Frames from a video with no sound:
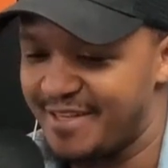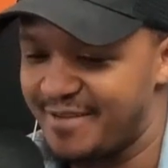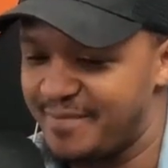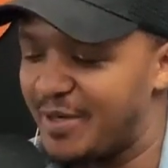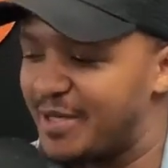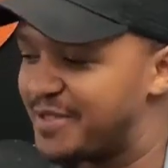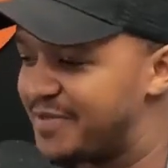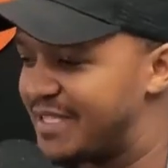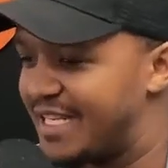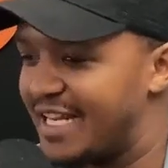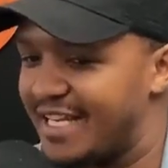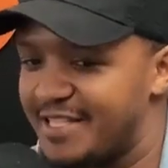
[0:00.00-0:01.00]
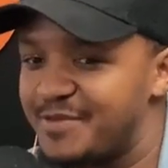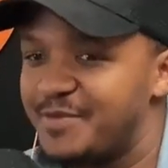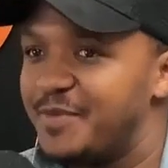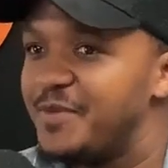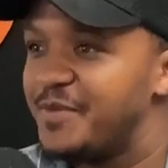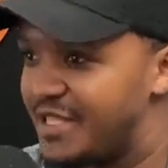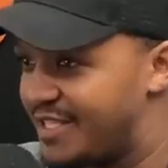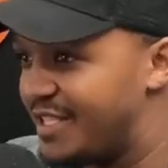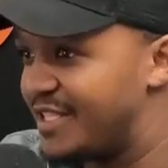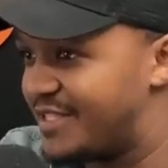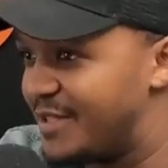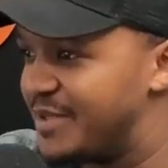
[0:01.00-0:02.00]
part of it that I guess
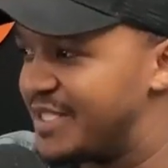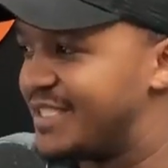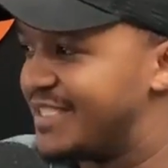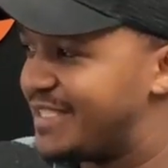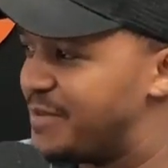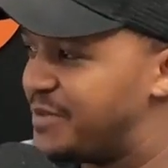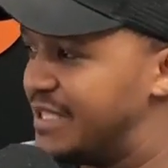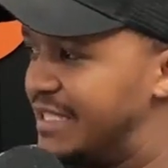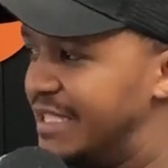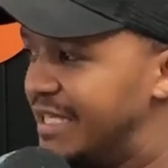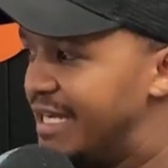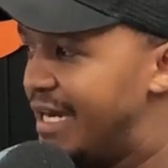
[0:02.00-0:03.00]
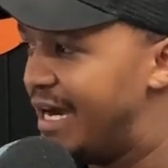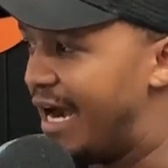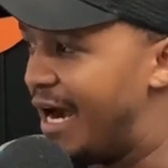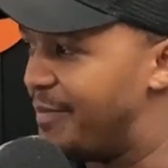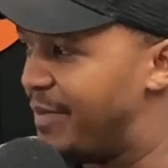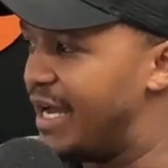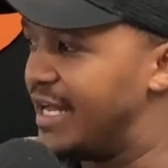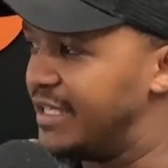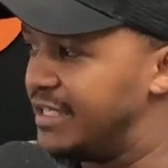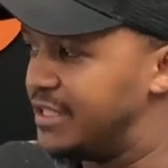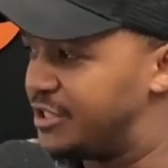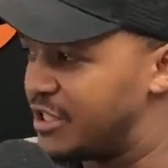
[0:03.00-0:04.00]
is the misconception,
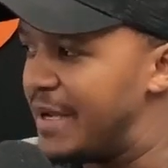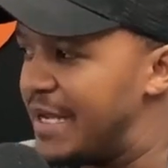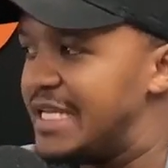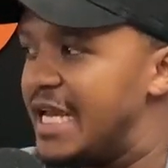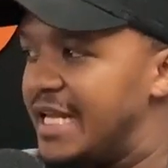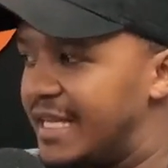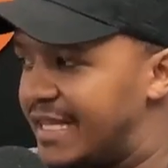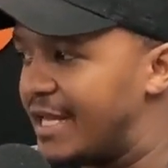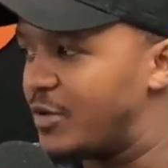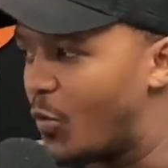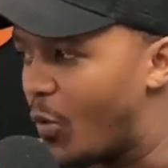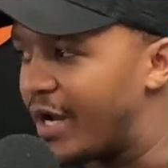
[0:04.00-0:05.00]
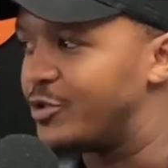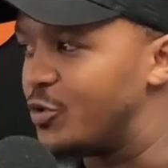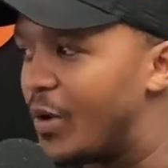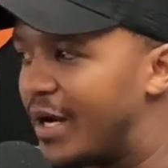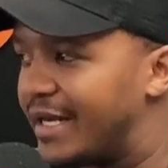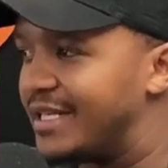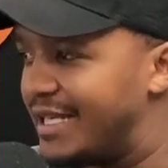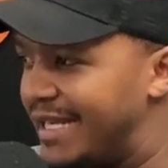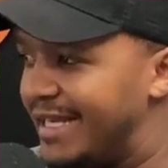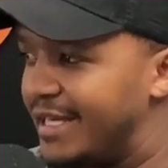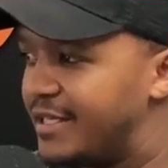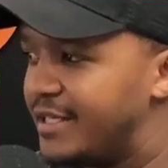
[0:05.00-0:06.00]
and just maintaining that one-to-one
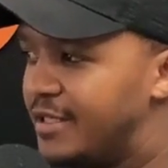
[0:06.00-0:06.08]
link